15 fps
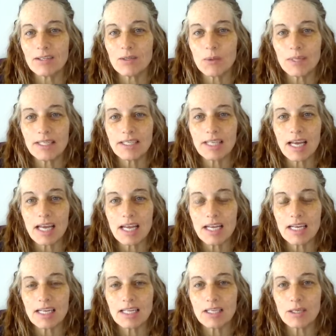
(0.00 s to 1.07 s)

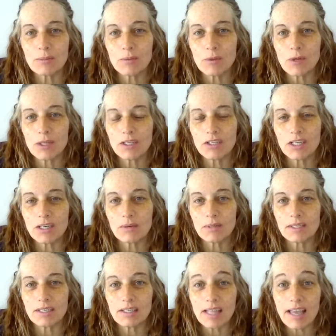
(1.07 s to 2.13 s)
29 in numerology
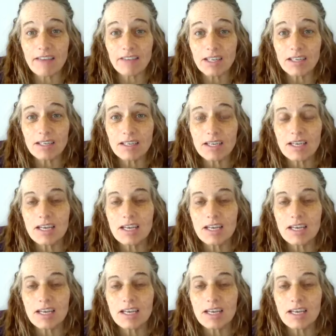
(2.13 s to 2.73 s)
equals 11